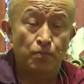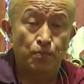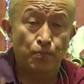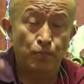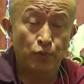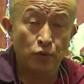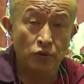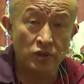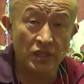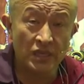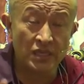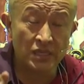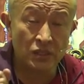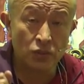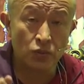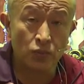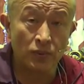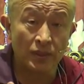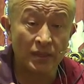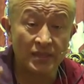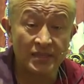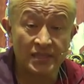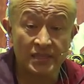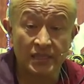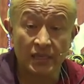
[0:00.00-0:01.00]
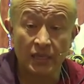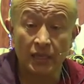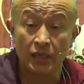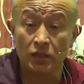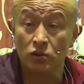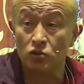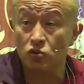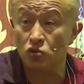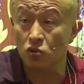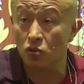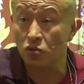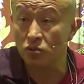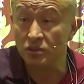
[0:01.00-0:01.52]
Buddhists will say,
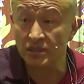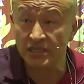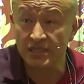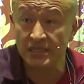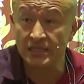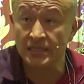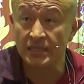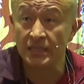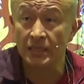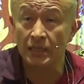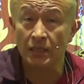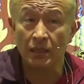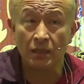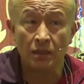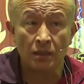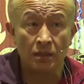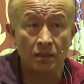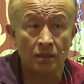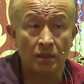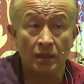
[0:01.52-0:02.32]
don't steal.